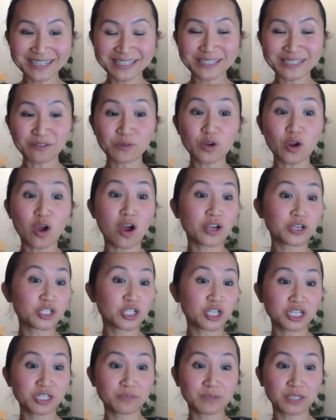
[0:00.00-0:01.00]
So
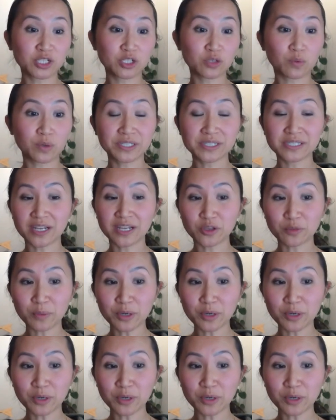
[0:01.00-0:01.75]
non-judgment towards another